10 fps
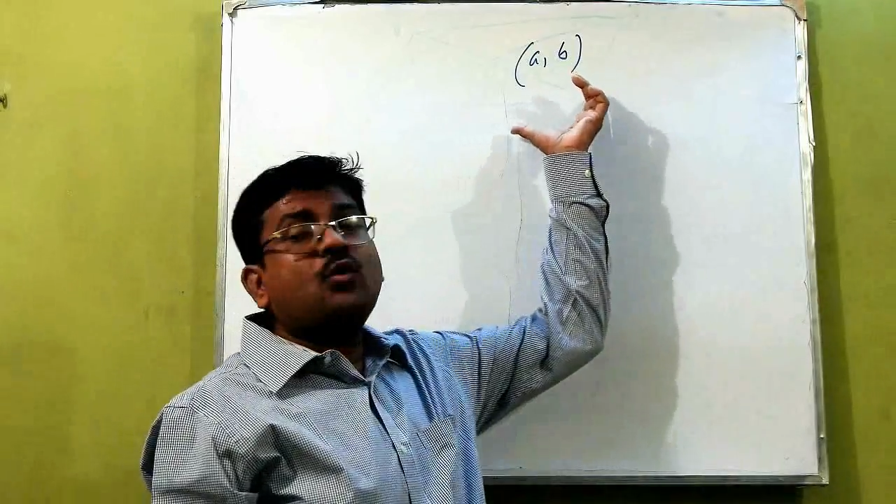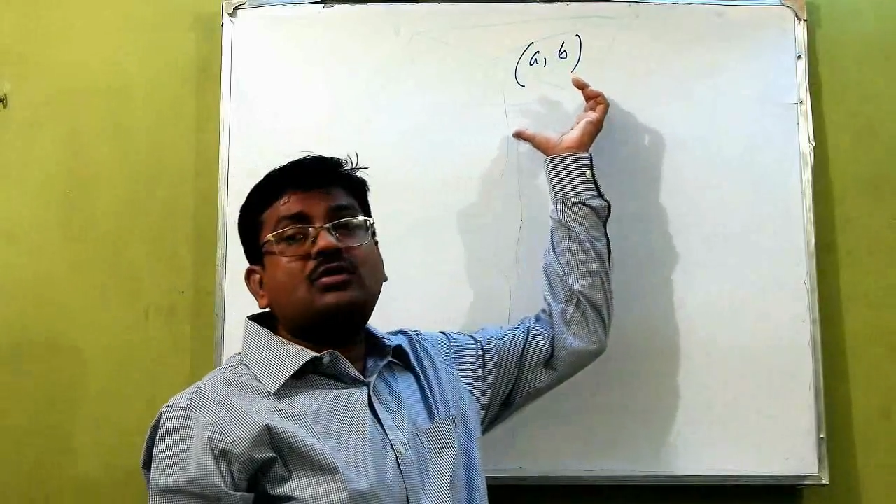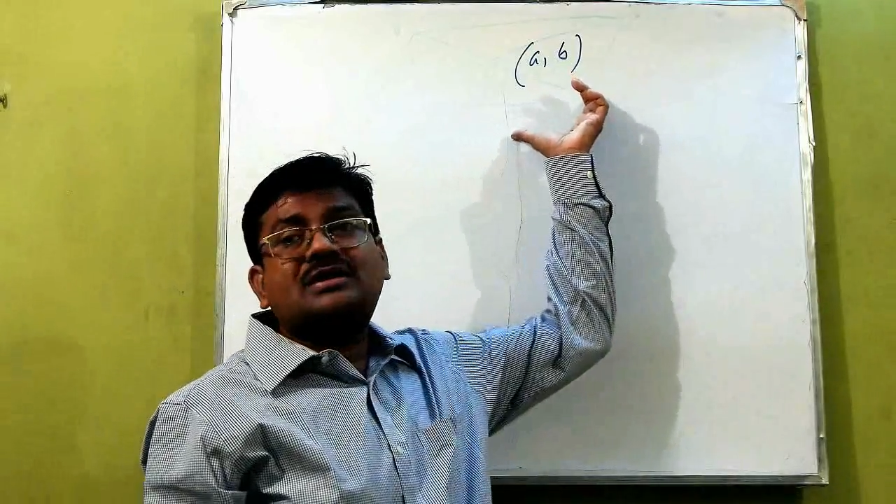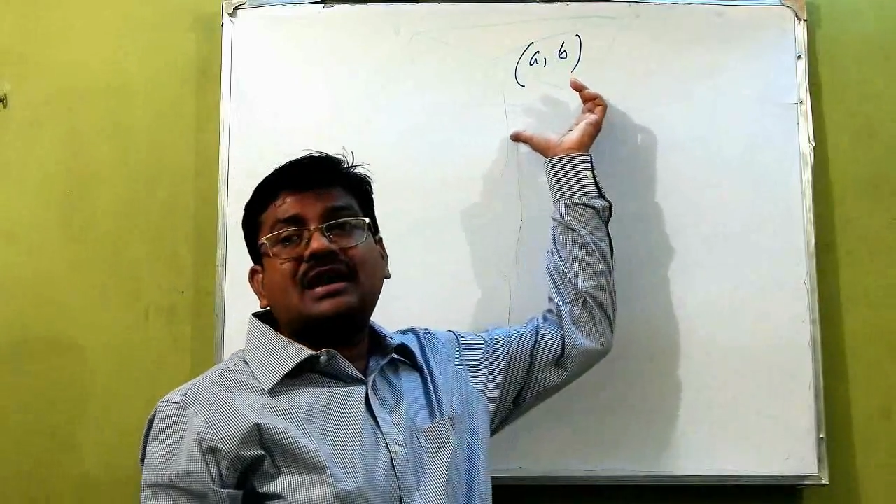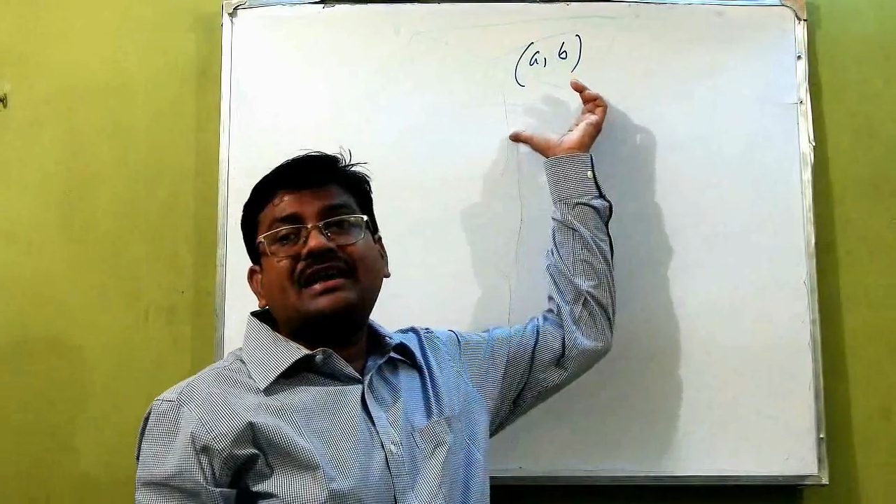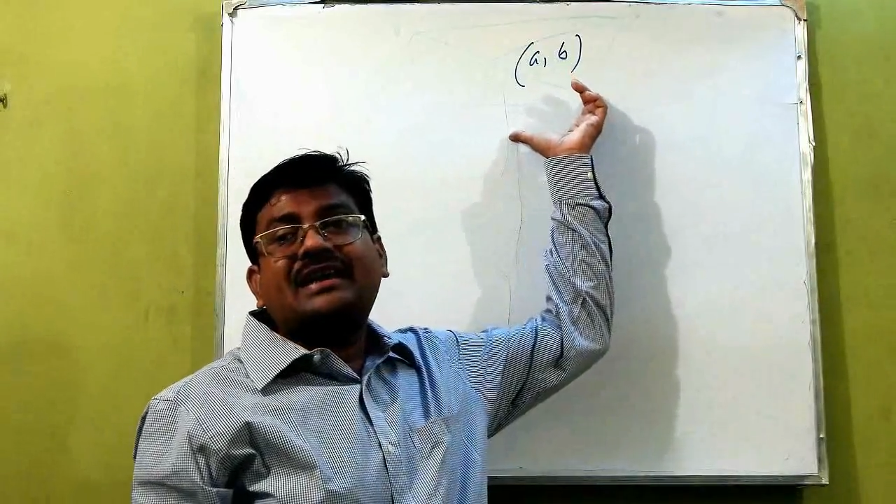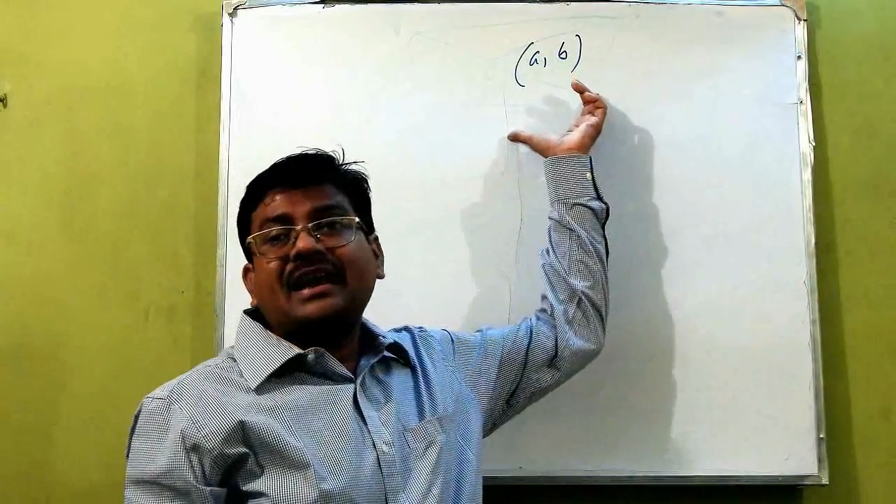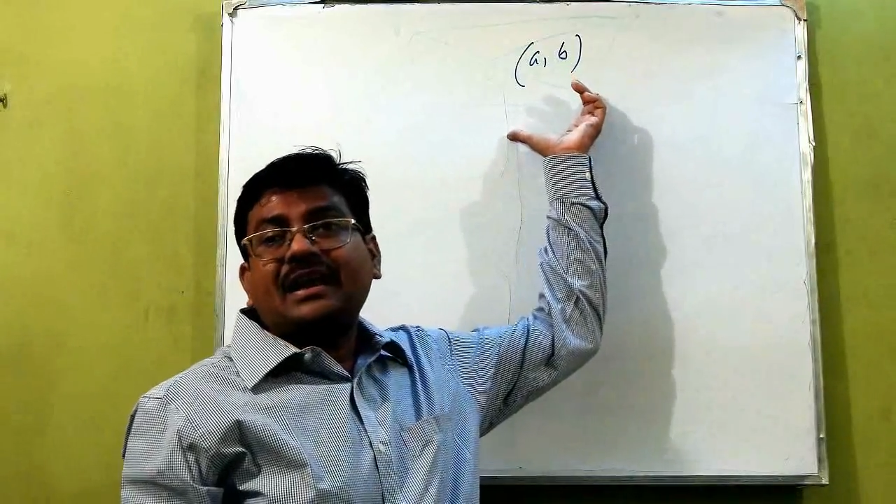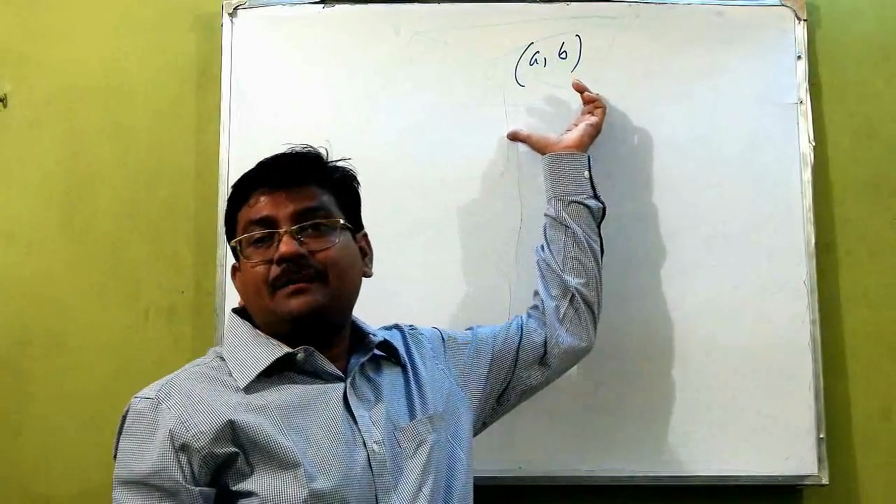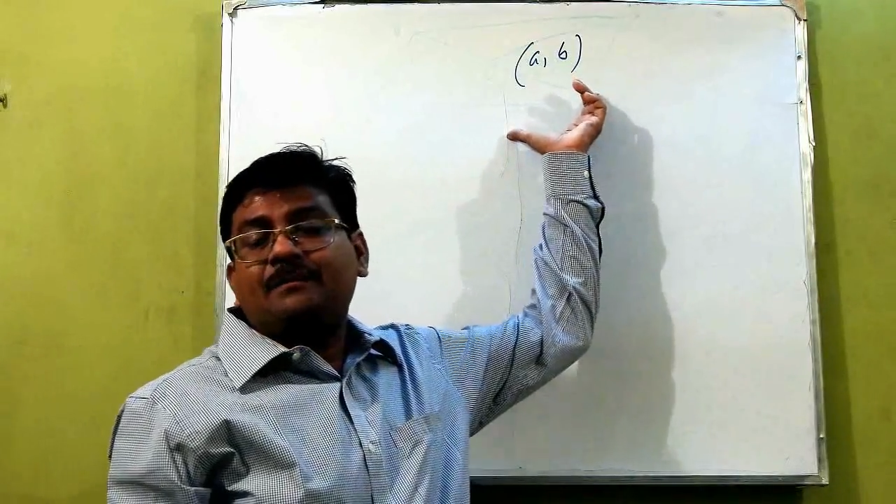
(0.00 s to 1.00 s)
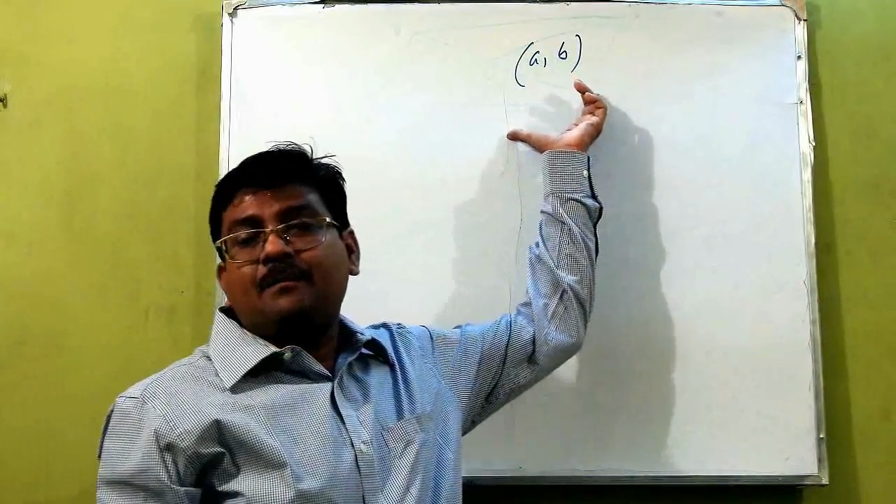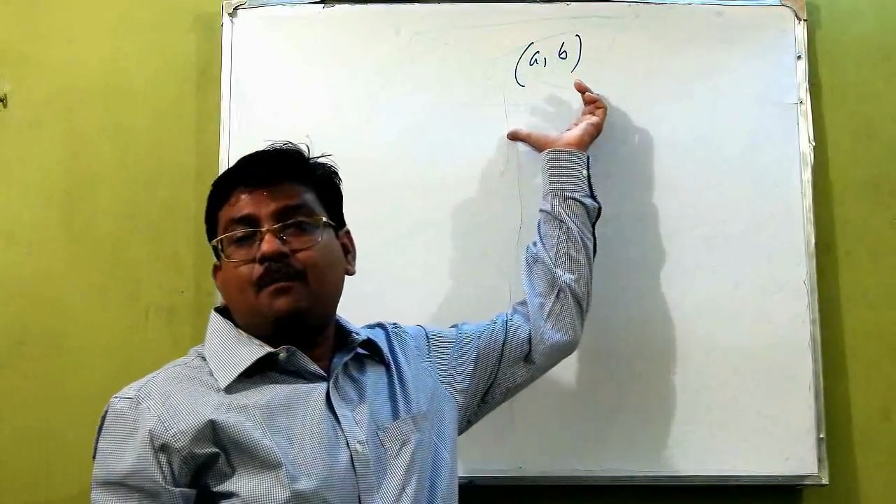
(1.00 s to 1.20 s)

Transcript: looks like a